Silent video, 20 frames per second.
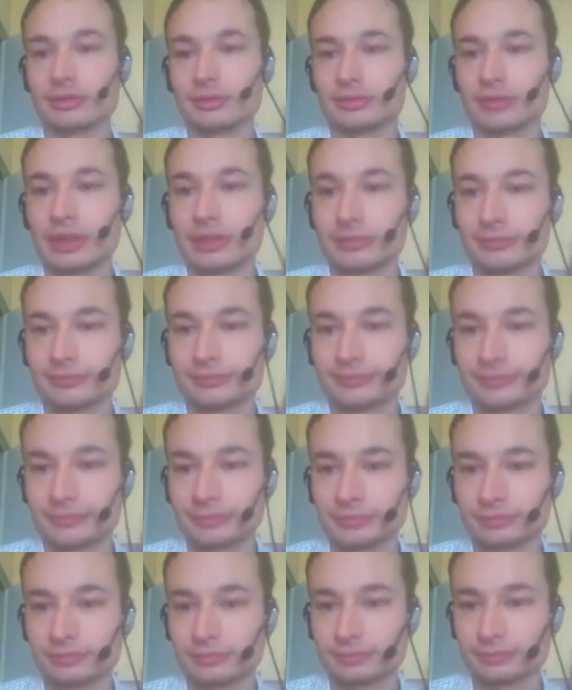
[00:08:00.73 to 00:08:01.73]
oh,
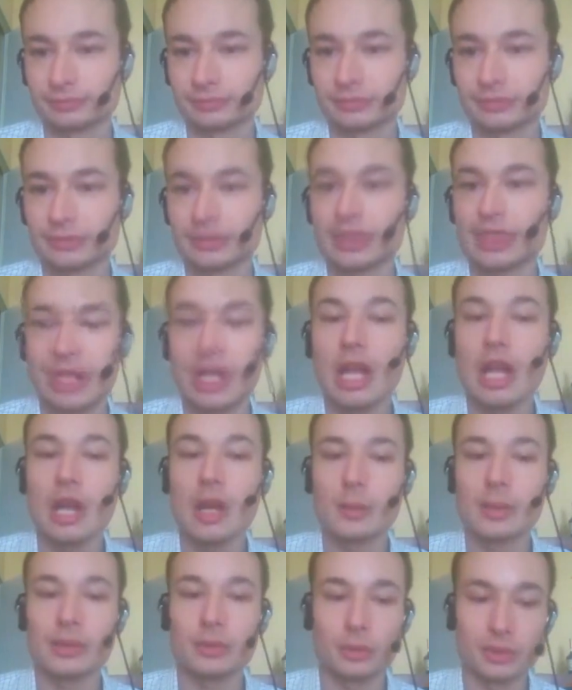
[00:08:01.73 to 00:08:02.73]
yeah,
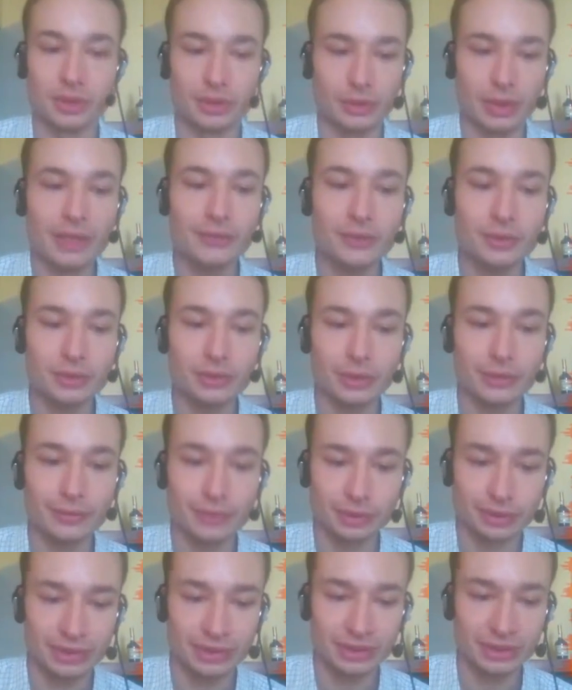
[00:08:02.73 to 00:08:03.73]
well, you have to know
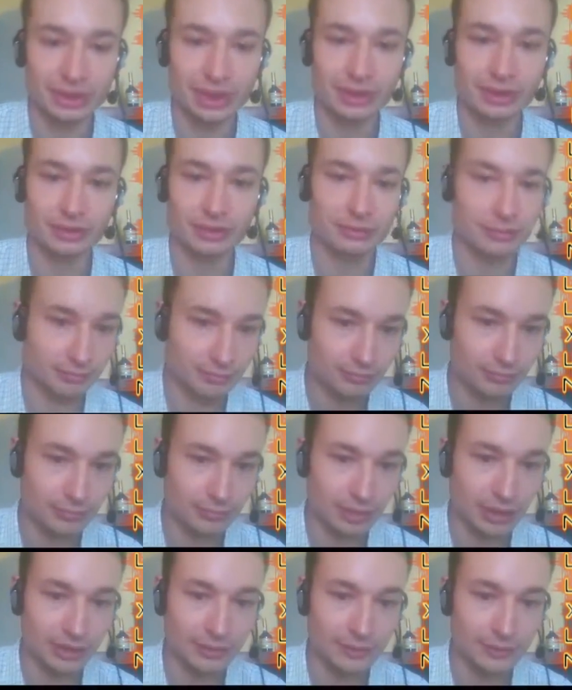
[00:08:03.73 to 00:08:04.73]
first that
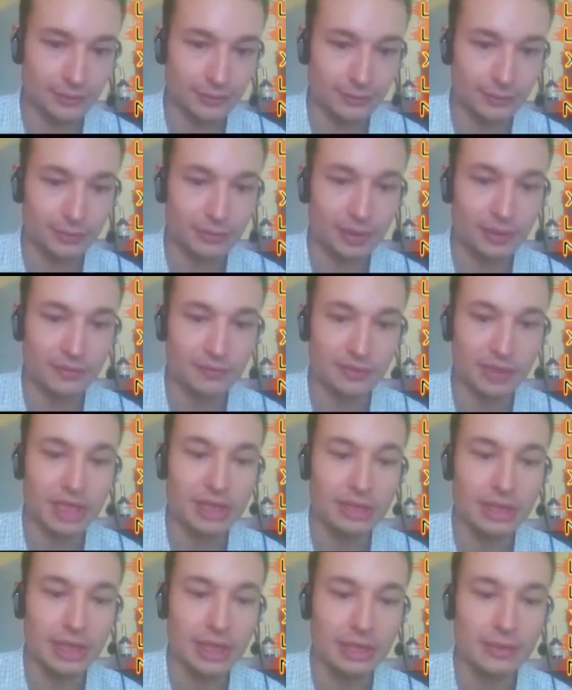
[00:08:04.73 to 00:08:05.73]
in
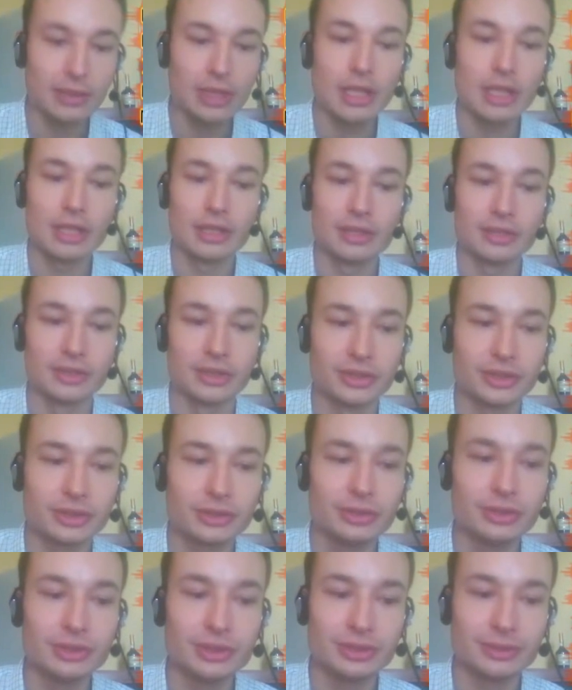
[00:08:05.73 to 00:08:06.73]
3599 the
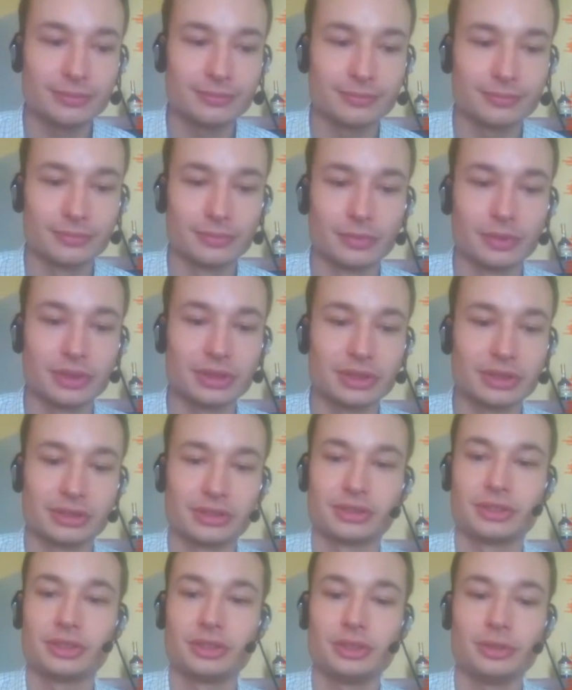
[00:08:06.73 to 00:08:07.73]
Scout
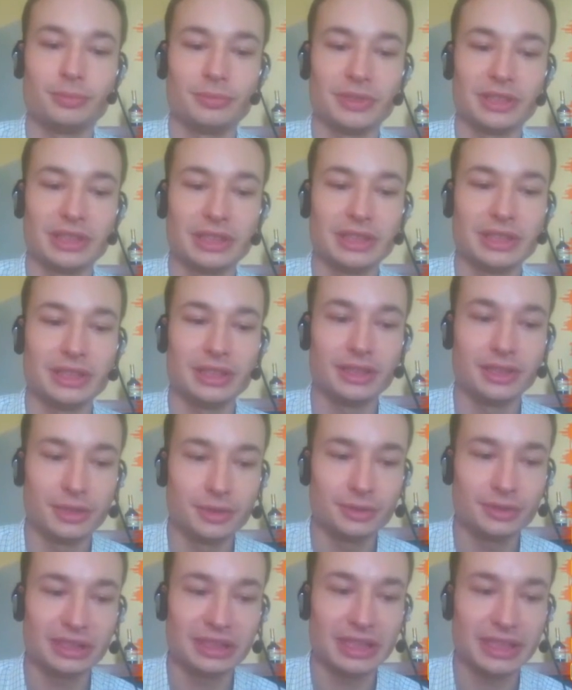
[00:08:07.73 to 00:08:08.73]
was stupidly
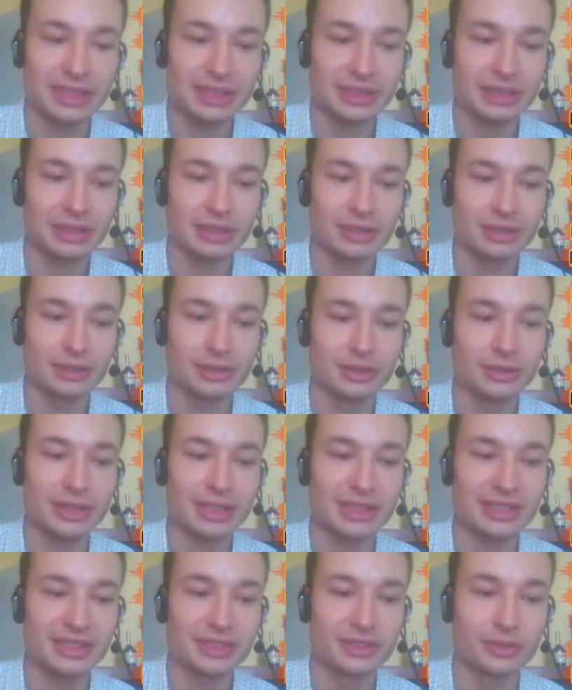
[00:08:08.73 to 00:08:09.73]
useless. You
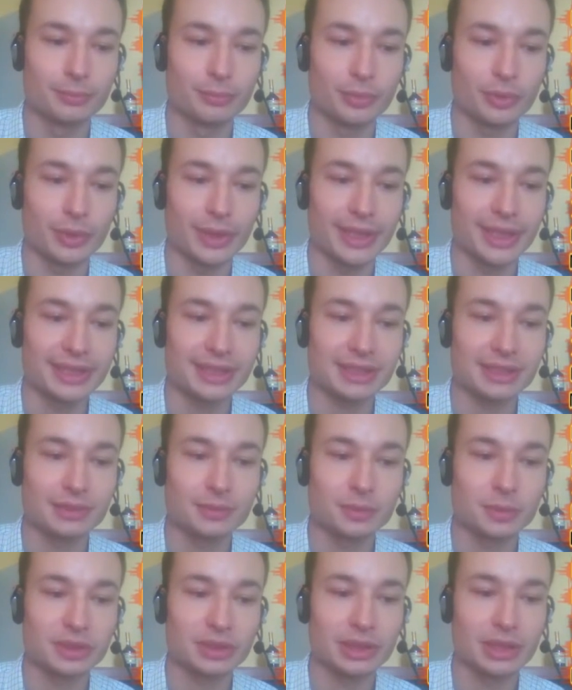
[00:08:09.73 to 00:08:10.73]
can see the price, it
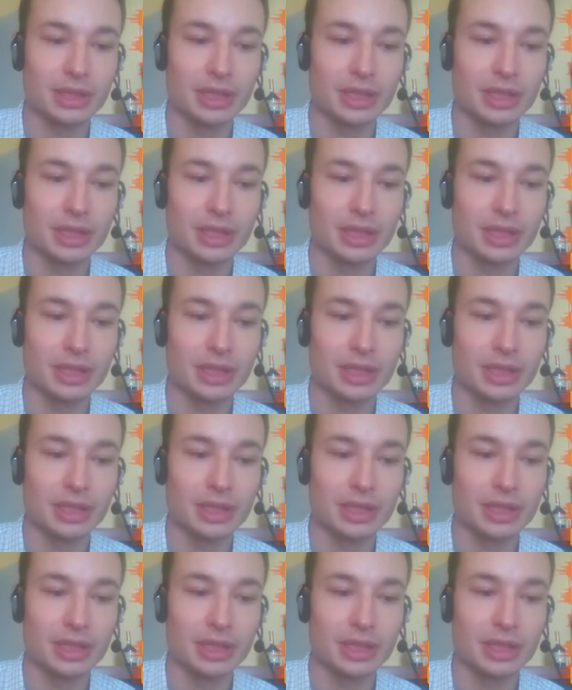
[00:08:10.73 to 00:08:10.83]
was